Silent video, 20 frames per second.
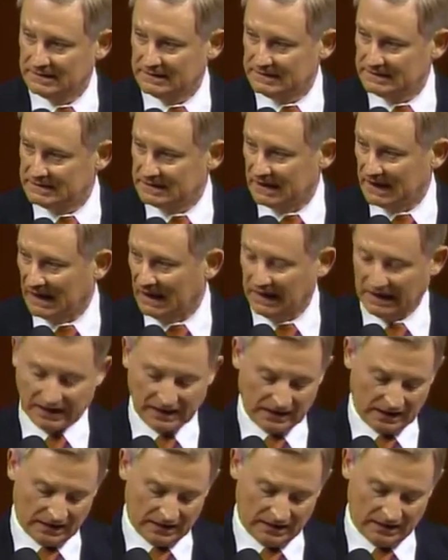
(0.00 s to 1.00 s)

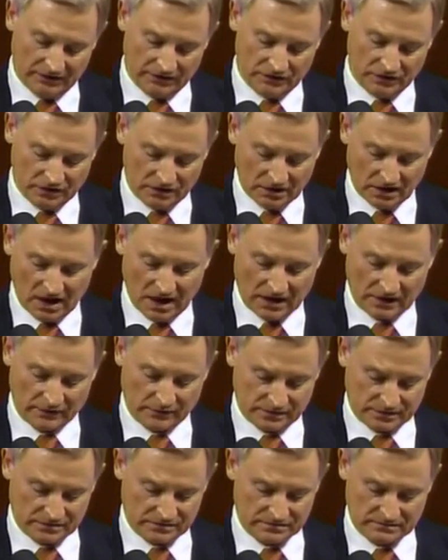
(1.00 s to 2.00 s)
telling the
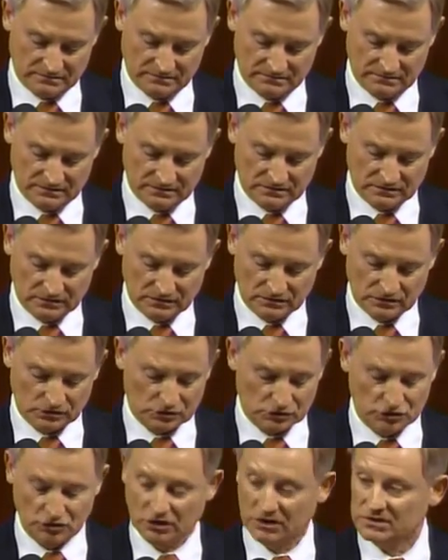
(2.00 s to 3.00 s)
Congress
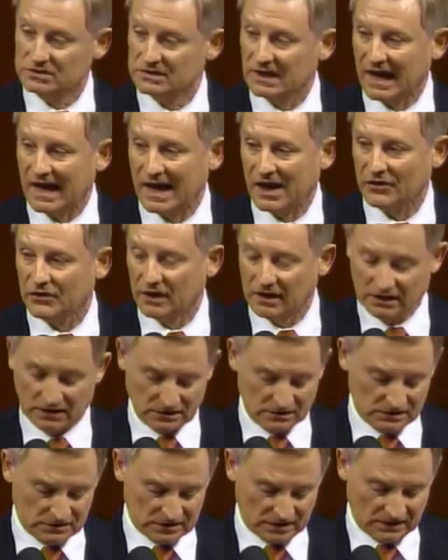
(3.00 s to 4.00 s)
just how they
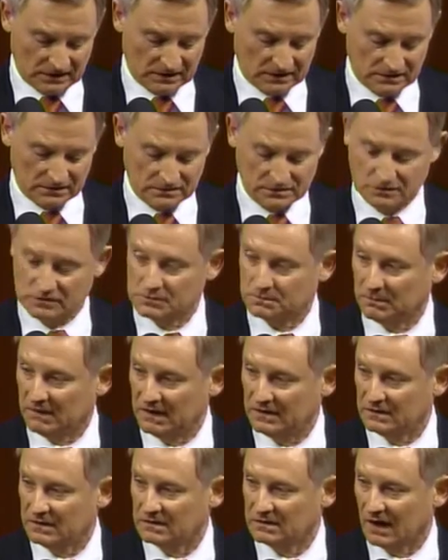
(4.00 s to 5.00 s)
intend to
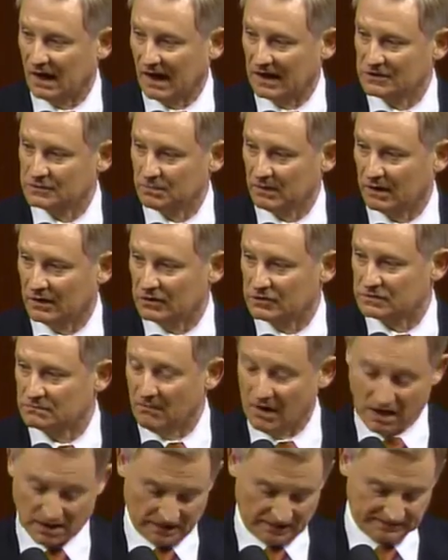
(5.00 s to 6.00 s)
spend the taxpayers'
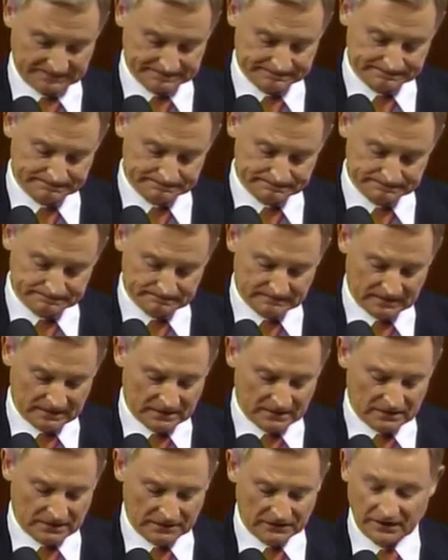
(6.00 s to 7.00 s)
money.
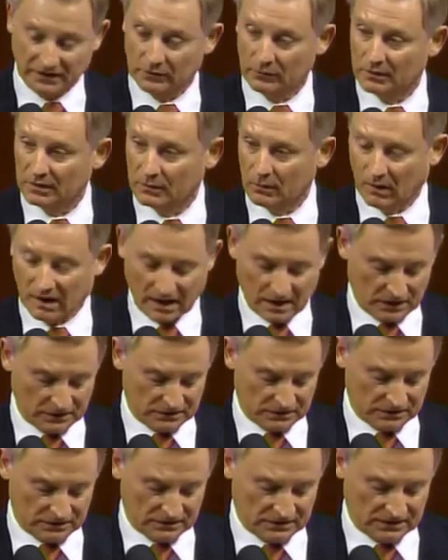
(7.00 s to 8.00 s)
They are required
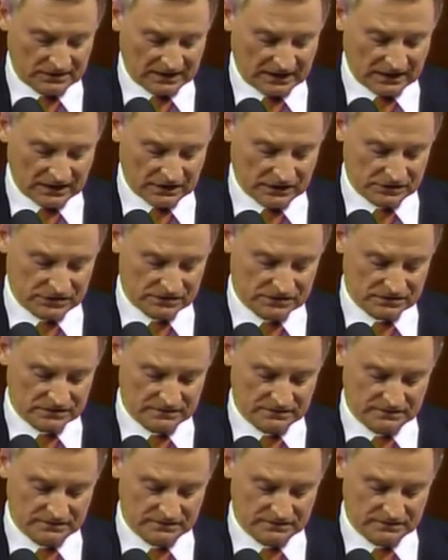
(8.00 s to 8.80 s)
to tell us